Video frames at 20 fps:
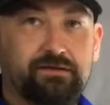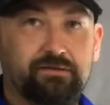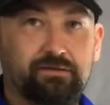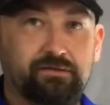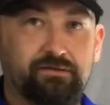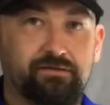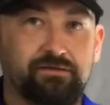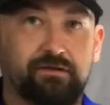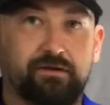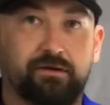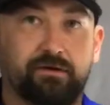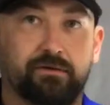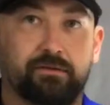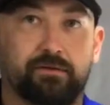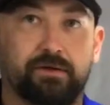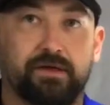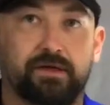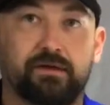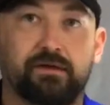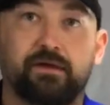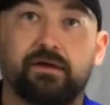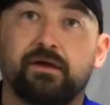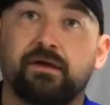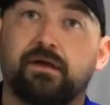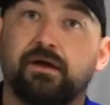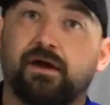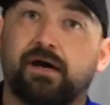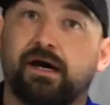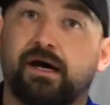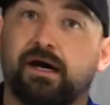to install your wing.
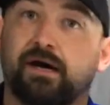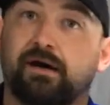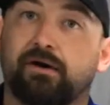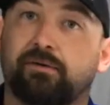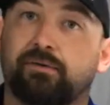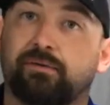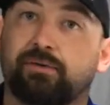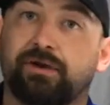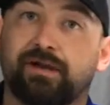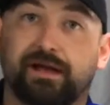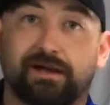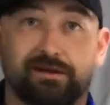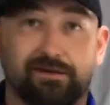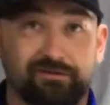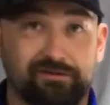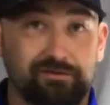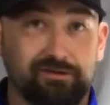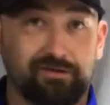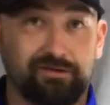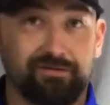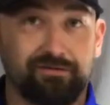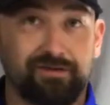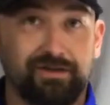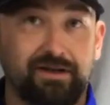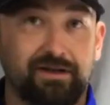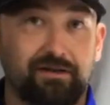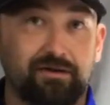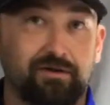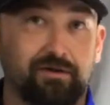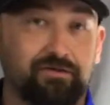We're not going to show the
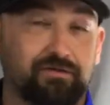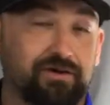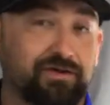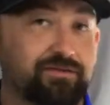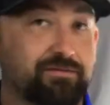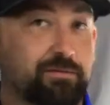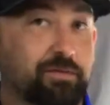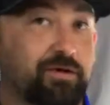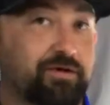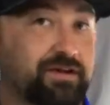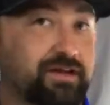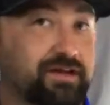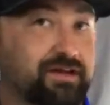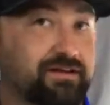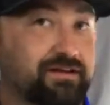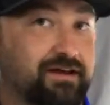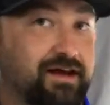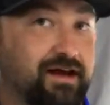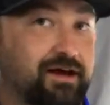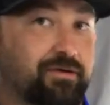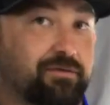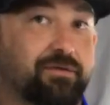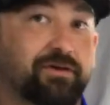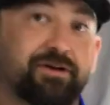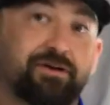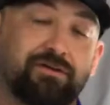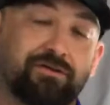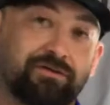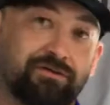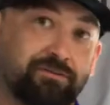video of us bolting it down. We're
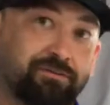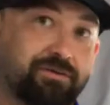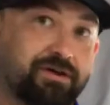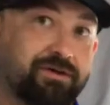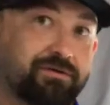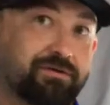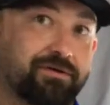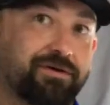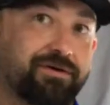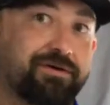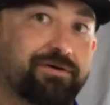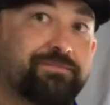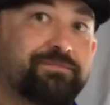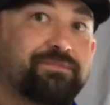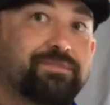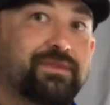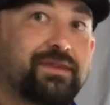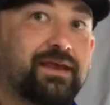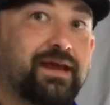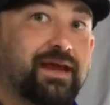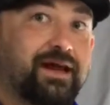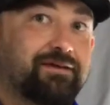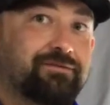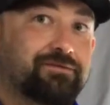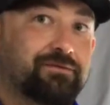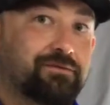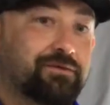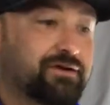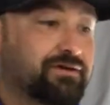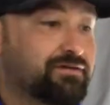going to do some B-roll
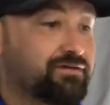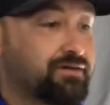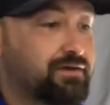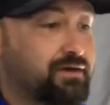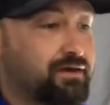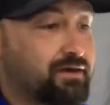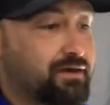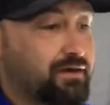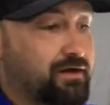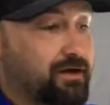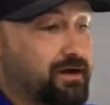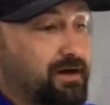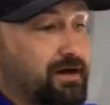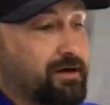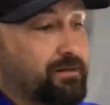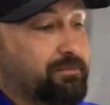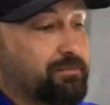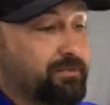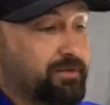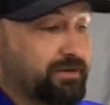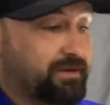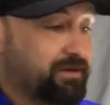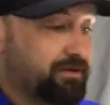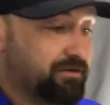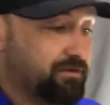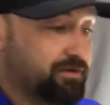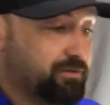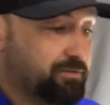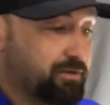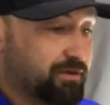afterwards. But
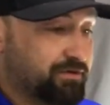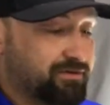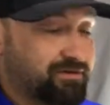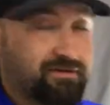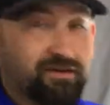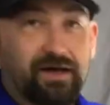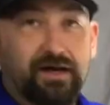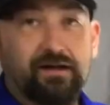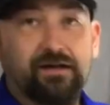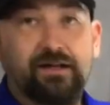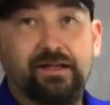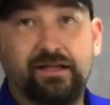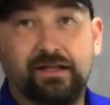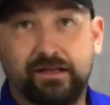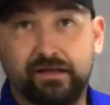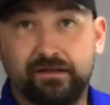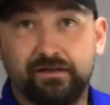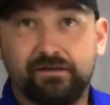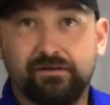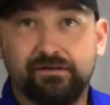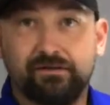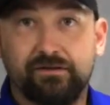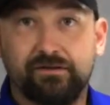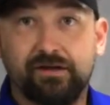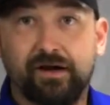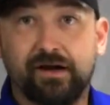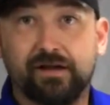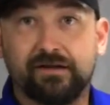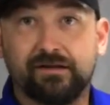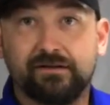then you bolt it down and then you're
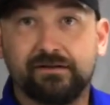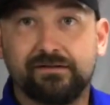done.